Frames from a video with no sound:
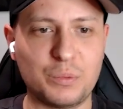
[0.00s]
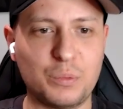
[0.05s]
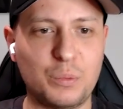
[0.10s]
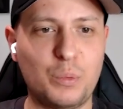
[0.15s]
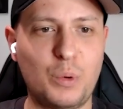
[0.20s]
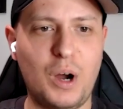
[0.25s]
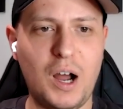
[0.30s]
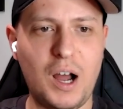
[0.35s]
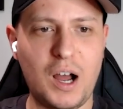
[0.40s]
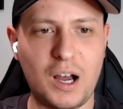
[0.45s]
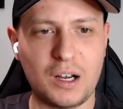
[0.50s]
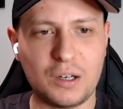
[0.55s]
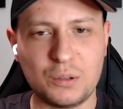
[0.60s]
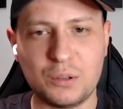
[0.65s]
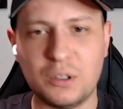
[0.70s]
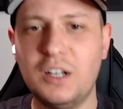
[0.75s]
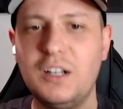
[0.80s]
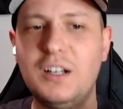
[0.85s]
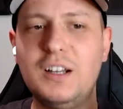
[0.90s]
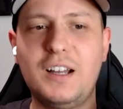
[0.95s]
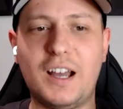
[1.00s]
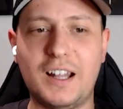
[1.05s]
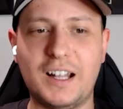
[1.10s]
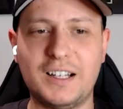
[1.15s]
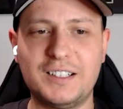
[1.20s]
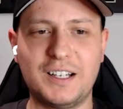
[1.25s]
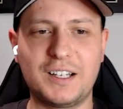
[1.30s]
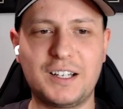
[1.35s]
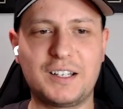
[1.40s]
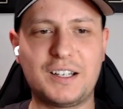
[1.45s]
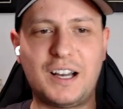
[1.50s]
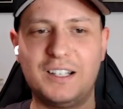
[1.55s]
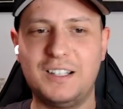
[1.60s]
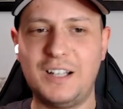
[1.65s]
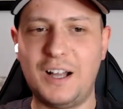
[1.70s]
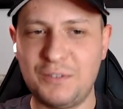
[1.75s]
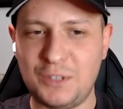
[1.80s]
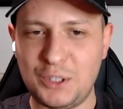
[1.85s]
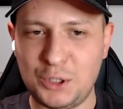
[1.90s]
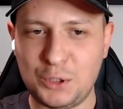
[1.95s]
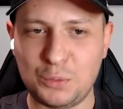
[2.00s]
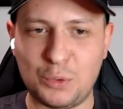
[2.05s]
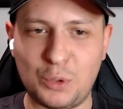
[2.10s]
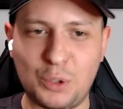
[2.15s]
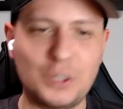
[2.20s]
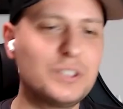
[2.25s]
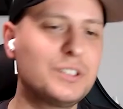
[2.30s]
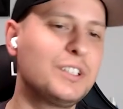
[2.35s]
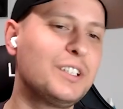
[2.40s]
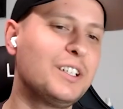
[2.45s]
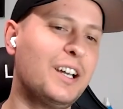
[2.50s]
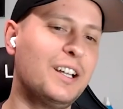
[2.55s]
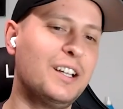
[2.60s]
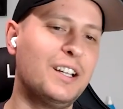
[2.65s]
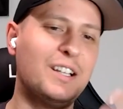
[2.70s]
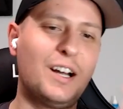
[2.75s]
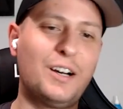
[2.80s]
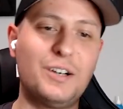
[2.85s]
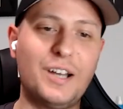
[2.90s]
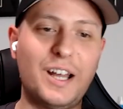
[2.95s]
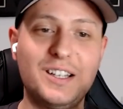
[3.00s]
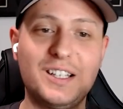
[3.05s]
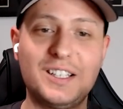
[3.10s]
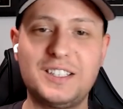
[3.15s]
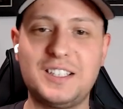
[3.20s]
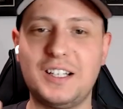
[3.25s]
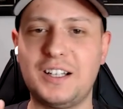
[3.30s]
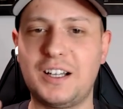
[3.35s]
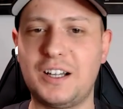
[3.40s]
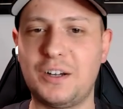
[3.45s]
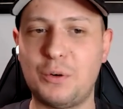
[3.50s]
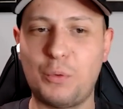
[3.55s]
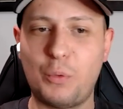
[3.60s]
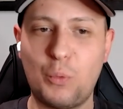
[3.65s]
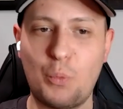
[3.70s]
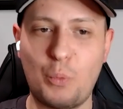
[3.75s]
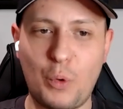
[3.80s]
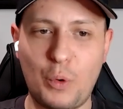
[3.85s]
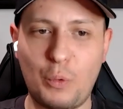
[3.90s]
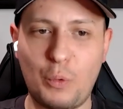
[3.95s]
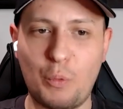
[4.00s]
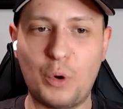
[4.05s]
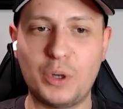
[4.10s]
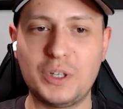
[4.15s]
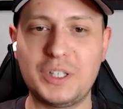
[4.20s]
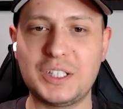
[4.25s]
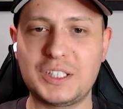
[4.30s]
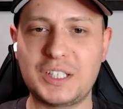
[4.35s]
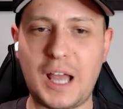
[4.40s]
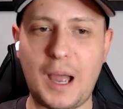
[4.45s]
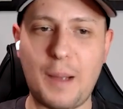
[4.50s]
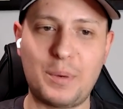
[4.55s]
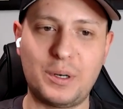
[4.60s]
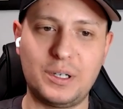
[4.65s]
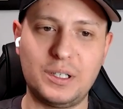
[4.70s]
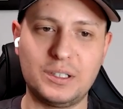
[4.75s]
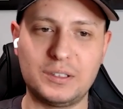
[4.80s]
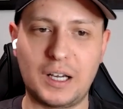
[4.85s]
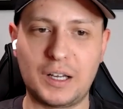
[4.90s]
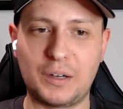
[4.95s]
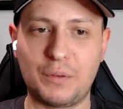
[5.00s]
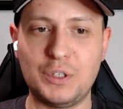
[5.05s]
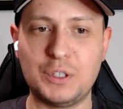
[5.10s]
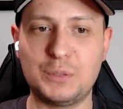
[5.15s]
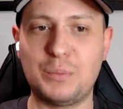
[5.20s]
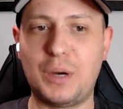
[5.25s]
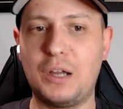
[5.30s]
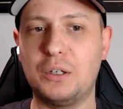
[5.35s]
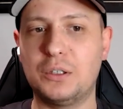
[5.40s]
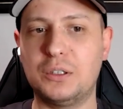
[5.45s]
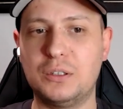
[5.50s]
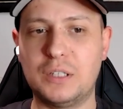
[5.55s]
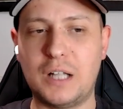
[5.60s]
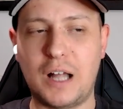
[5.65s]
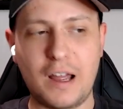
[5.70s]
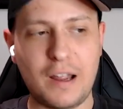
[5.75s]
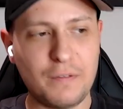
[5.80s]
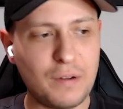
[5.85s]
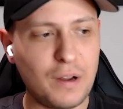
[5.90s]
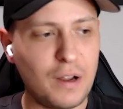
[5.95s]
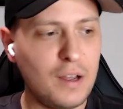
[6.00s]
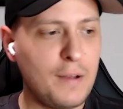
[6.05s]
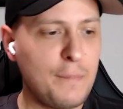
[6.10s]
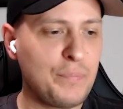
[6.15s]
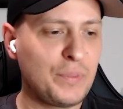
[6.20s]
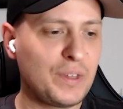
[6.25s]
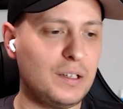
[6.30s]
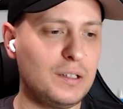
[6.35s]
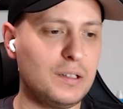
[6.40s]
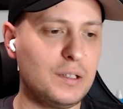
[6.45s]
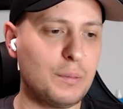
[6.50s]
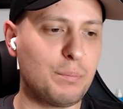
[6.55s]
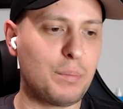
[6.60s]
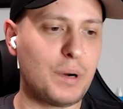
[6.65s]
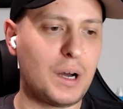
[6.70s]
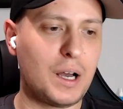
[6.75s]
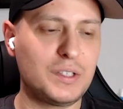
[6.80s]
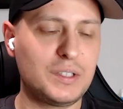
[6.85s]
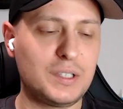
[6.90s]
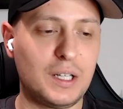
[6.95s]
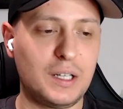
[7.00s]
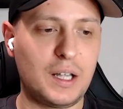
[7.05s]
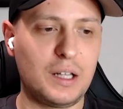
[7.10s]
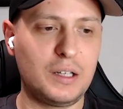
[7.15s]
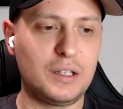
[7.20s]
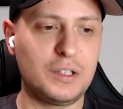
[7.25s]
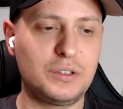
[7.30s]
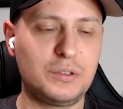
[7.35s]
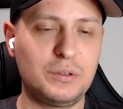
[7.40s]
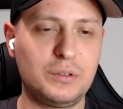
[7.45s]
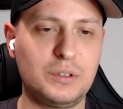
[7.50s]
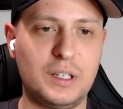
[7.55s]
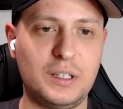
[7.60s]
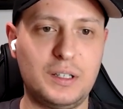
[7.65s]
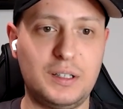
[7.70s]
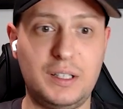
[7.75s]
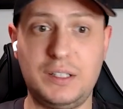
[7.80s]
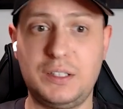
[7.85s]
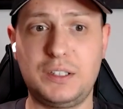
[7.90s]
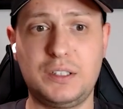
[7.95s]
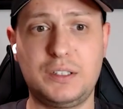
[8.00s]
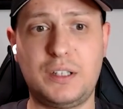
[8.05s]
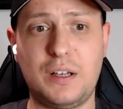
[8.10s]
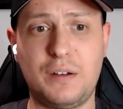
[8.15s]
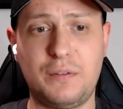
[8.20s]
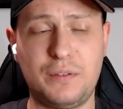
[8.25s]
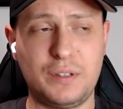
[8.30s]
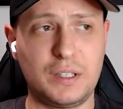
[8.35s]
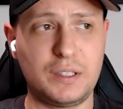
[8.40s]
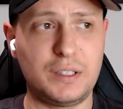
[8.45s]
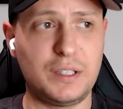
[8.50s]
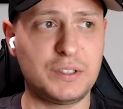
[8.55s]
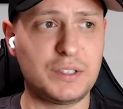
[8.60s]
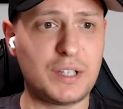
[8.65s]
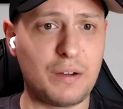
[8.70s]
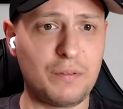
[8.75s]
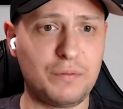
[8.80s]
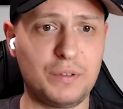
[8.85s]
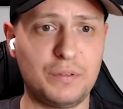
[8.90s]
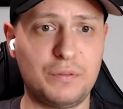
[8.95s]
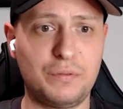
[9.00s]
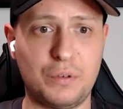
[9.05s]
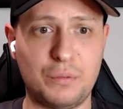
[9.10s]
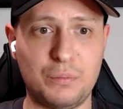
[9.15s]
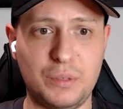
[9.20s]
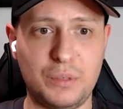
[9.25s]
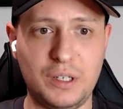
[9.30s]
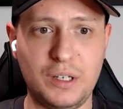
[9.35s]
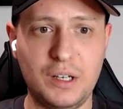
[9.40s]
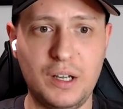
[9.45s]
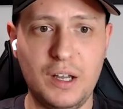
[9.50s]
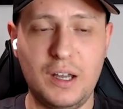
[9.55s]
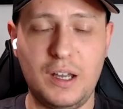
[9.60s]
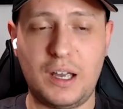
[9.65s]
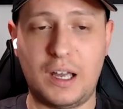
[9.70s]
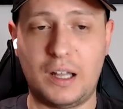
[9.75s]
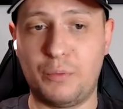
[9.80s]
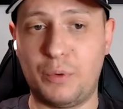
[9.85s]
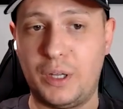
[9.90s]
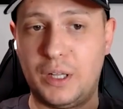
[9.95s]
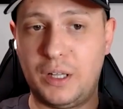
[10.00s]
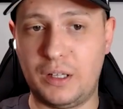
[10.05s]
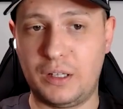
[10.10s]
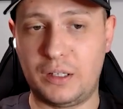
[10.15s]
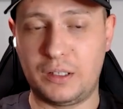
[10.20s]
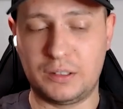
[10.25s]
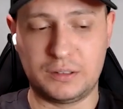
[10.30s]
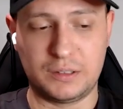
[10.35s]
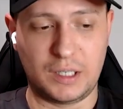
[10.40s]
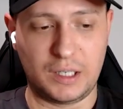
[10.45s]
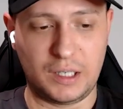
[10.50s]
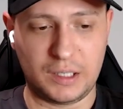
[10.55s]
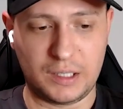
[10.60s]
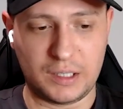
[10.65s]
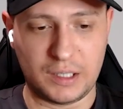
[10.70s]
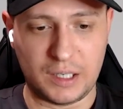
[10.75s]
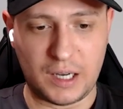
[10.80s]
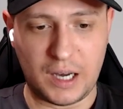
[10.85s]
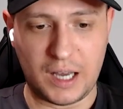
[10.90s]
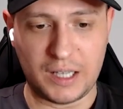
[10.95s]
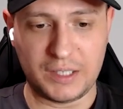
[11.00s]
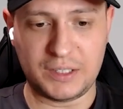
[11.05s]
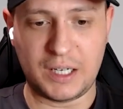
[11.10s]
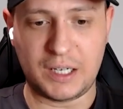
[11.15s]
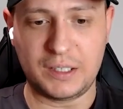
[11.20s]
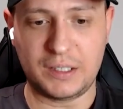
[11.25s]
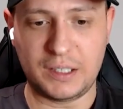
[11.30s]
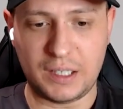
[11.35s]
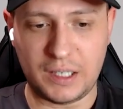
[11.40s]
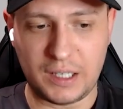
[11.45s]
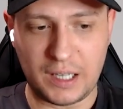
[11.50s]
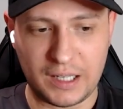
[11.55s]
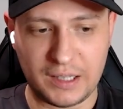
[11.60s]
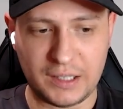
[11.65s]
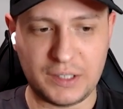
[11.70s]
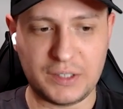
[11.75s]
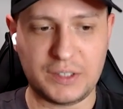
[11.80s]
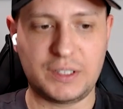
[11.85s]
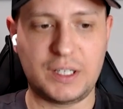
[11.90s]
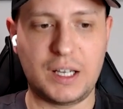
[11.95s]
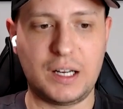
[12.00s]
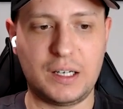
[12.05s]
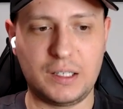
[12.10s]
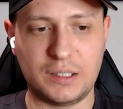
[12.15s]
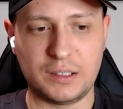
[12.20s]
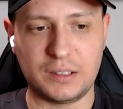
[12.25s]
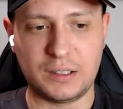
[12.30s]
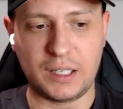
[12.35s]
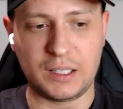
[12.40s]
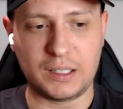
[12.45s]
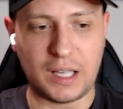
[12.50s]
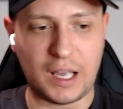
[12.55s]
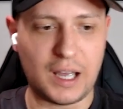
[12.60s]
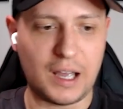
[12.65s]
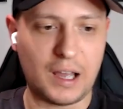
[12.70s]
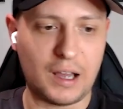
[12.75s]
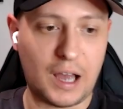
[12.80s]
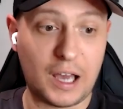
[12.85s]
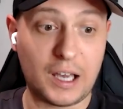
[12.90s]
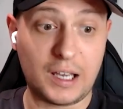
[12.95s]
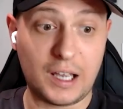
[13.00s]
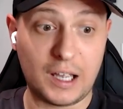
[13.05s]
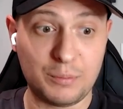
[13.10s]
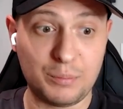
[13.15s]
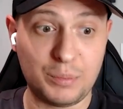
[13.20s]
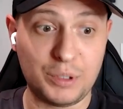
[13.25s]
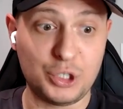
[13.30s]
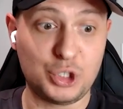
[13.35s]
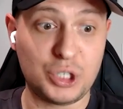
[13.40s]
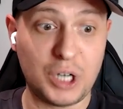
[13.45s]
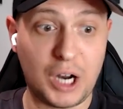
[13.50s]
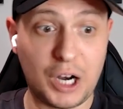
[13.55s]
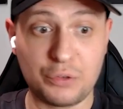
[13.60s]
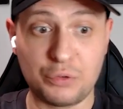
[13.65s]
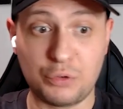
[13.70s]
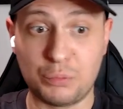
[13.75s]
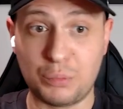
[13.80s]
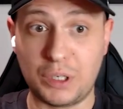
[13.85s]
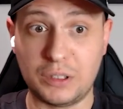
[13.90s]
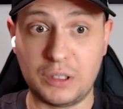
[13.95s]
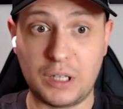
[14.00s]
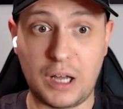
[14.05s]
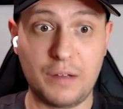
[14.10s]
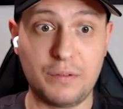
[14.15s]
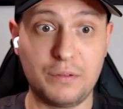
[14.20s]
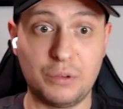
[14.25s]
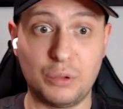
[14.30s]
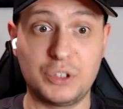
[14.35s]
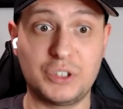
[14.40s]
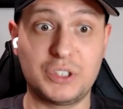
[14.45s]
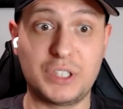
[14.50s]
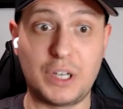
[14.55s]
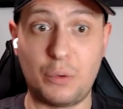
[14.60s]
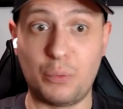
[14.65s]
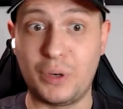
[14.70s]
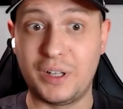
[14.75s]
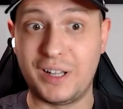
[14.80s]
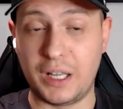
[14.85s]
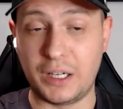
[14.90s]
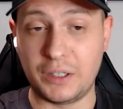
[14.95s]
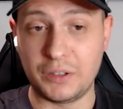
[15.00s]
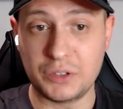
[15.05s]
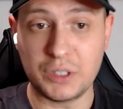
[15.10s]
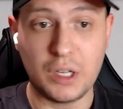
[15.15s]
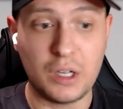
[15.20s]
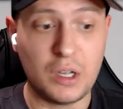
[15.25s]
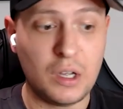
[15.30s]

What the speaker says: Wow. And I like, I love this world. And now I understand what is happening like with my life in the past. And I understood that this is definitely something for me. And when the, like I started understanding that I can be in charge for my life, not someone else,